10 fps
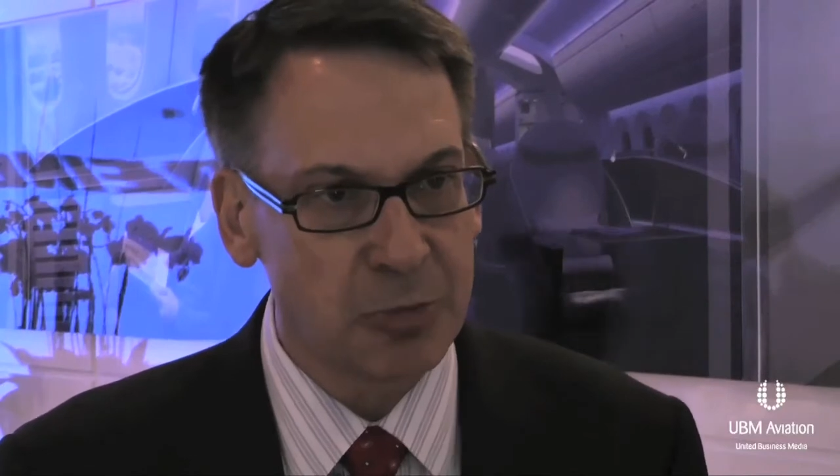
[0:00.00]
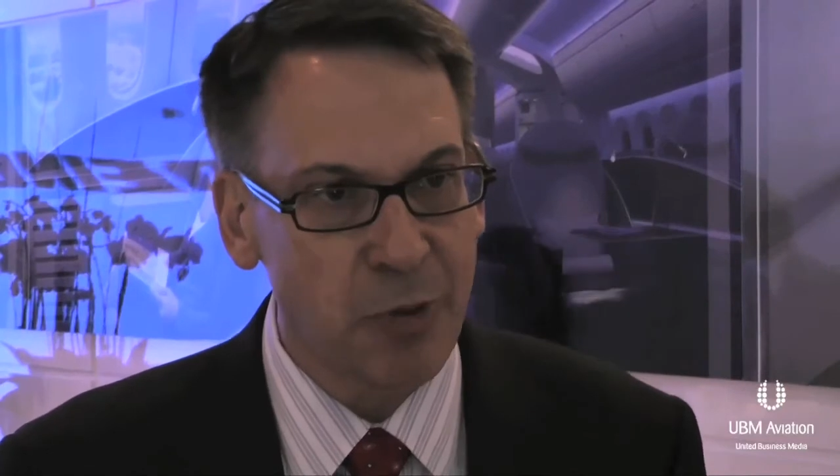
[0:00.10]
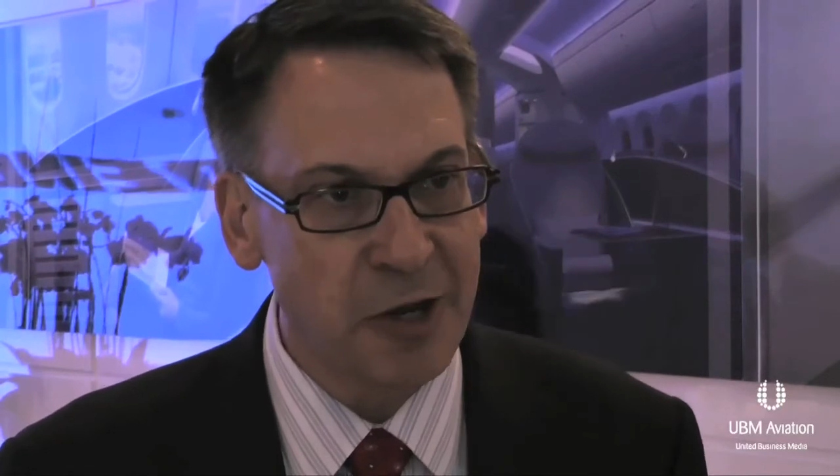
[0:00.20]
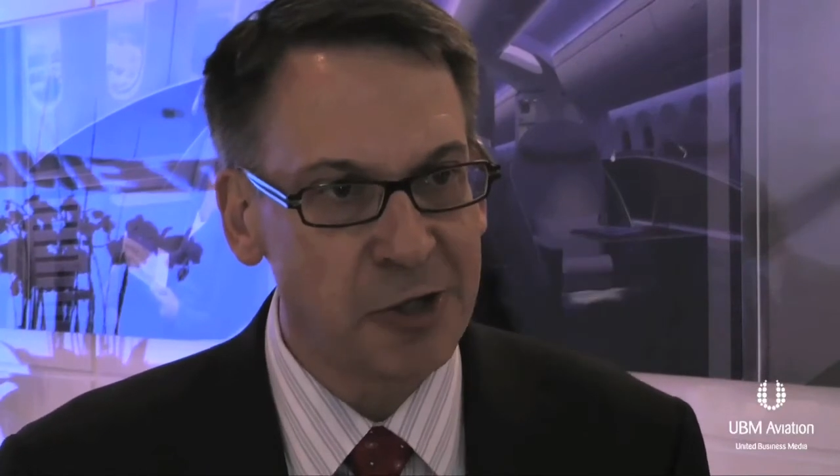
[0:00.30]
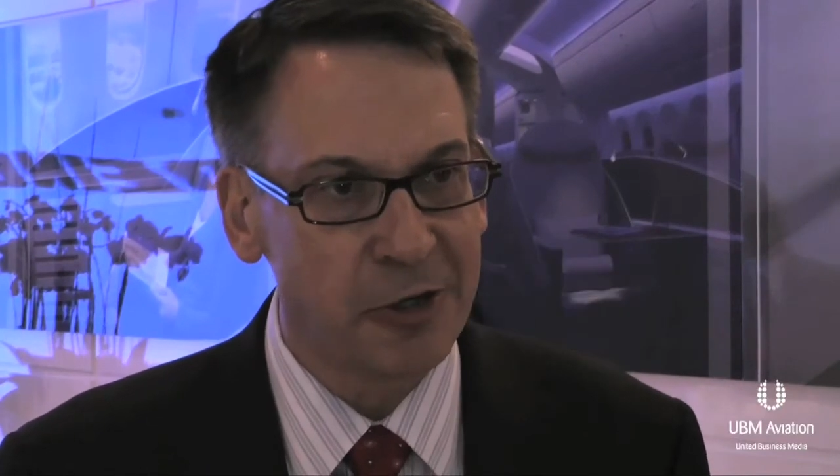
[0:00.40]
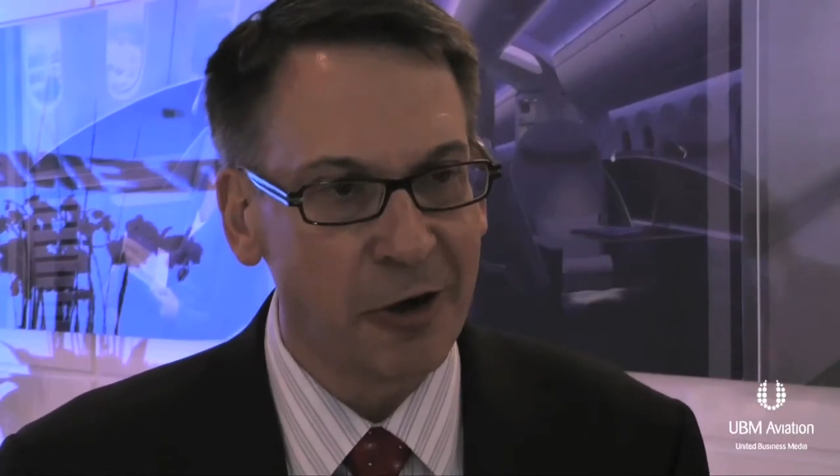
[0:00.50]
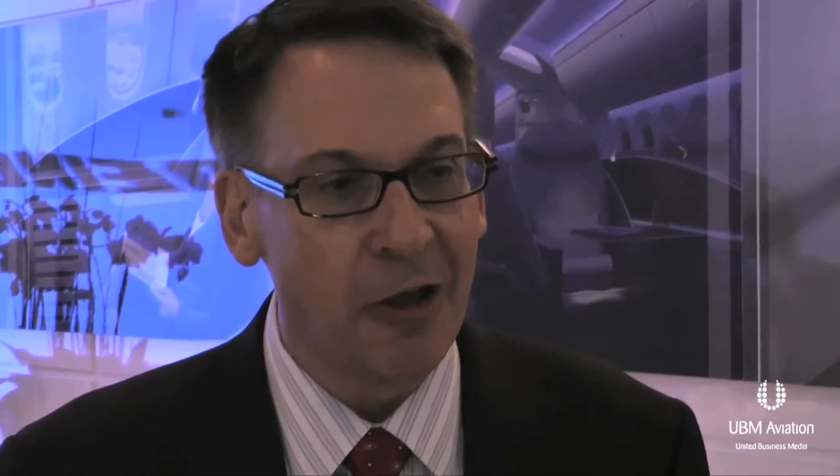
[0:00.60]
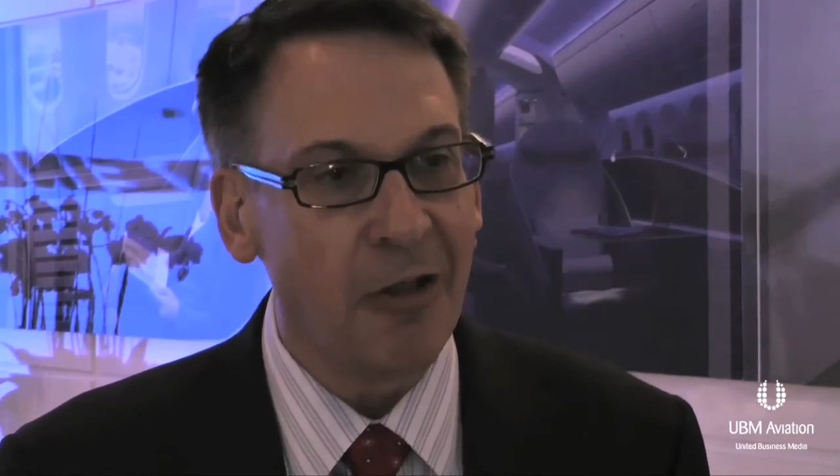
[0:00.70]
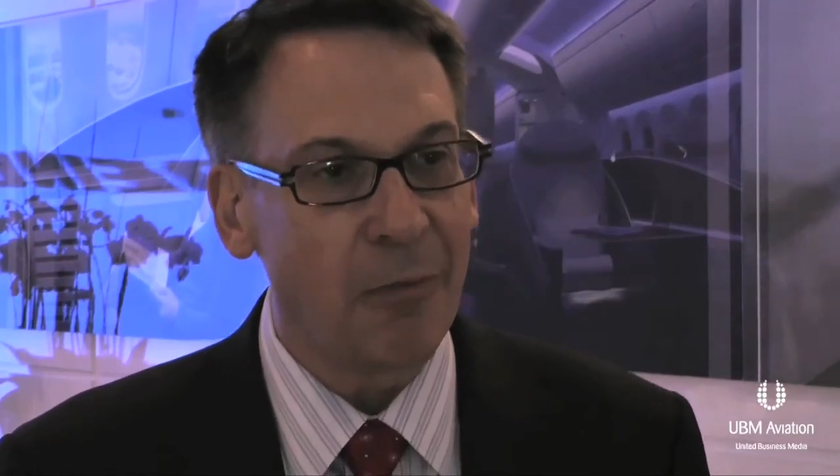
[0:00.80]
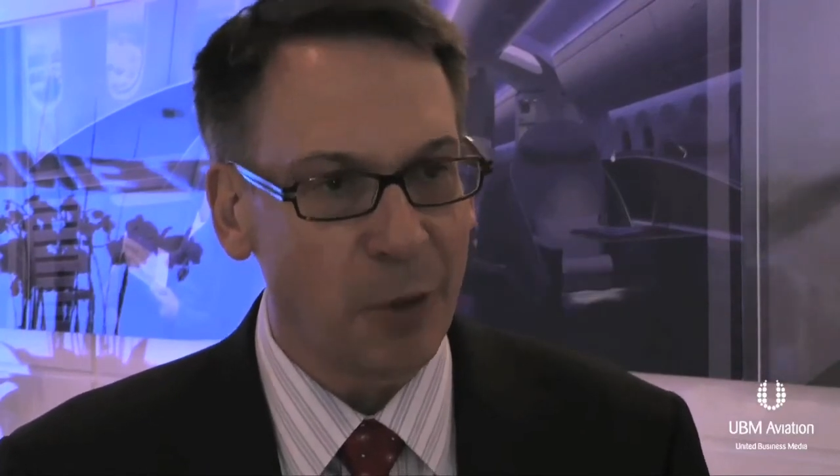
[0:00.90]
its major
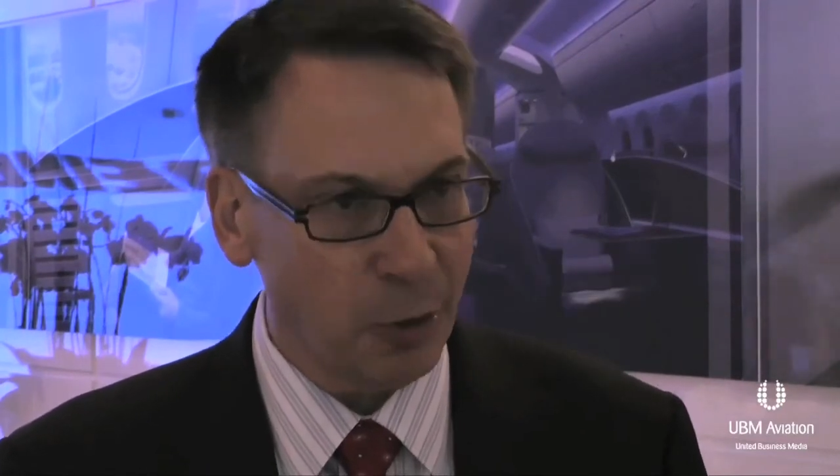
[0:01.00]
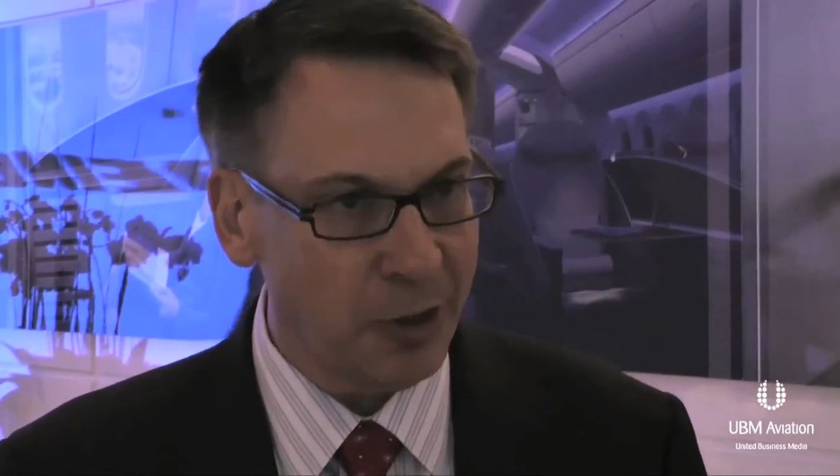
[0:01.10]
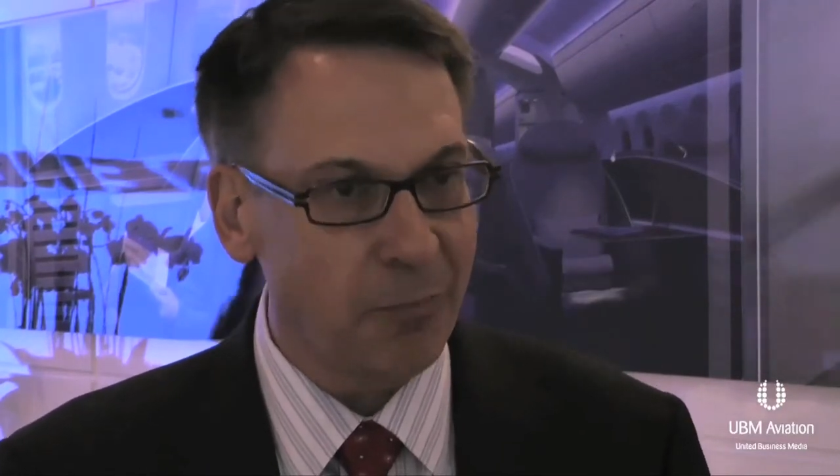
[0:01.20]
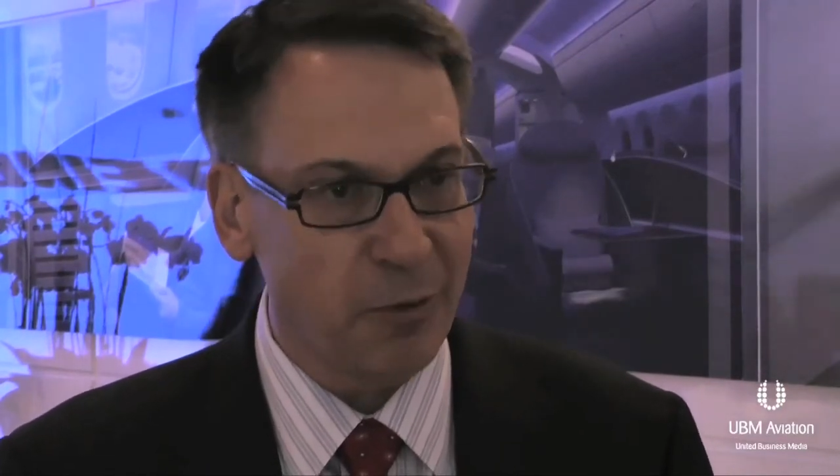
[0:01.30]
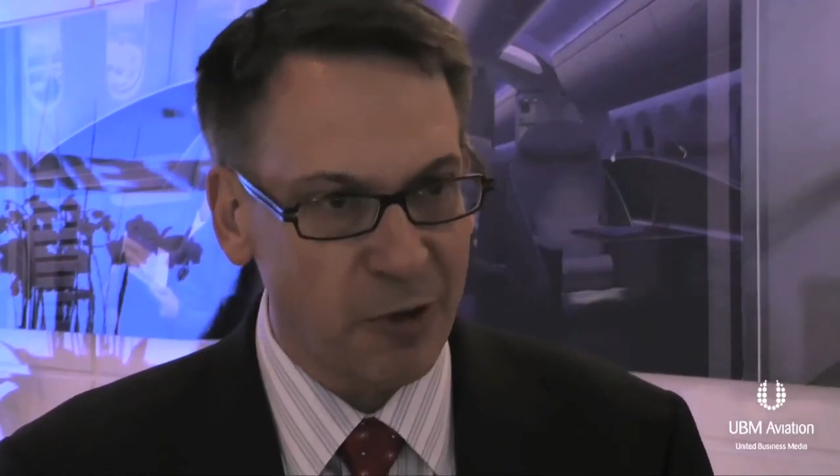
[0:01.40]
buildup